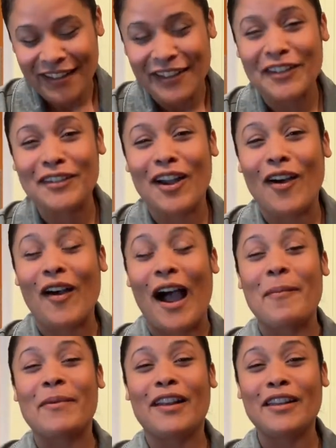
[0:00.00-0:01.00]
You know,
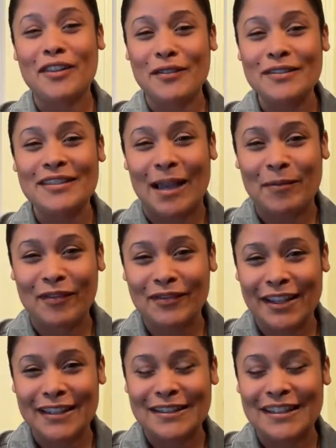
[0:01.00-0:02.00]
I'm going to use some of
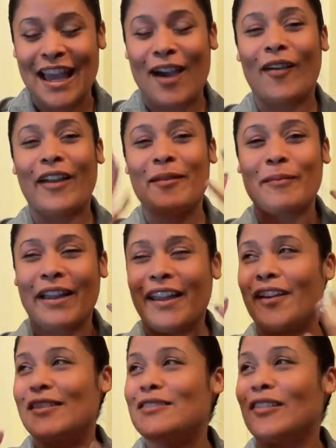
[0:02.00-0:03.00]
this now in my
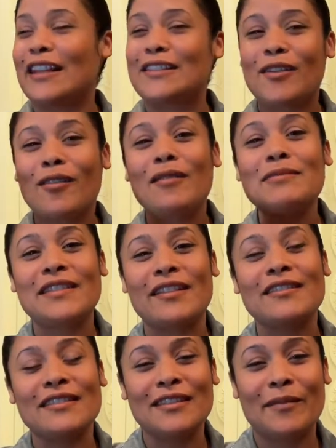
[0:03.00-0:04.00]
hair. So let's go
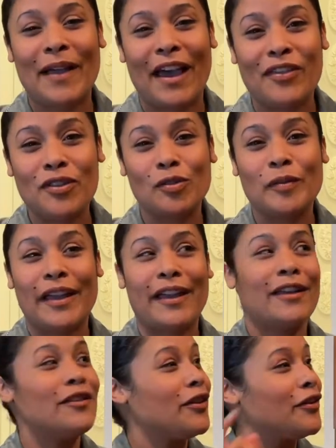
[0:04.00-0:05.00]
upstairs in the bathroom
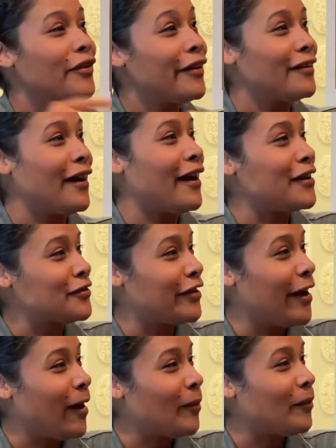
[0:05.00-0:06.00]
and you're going to actually
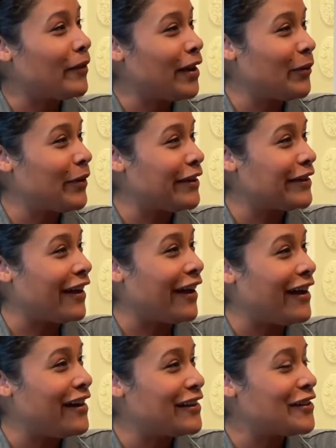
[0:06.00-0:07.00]
help me with
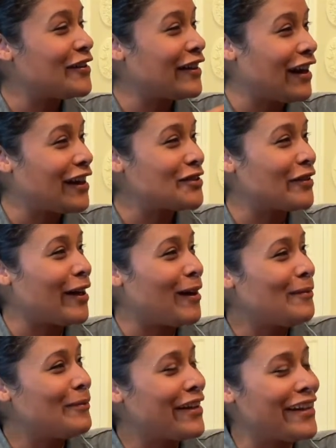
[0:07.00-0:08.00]
that. You can actually
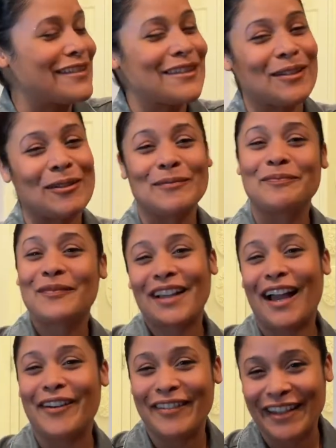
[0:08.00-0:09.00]
help me. So
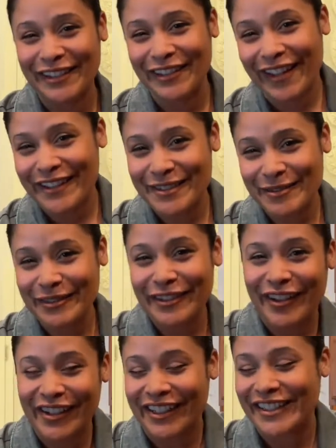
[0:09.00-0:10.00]
I don't need to get too
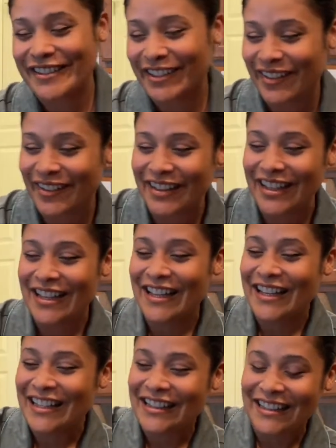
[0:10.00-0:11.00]
dirty. So sounds
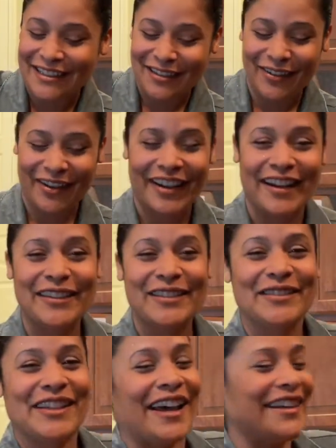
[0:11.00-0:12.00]
good. Let's go ahead and do
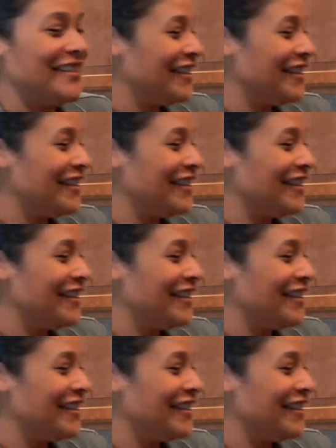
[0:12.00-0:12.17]
that.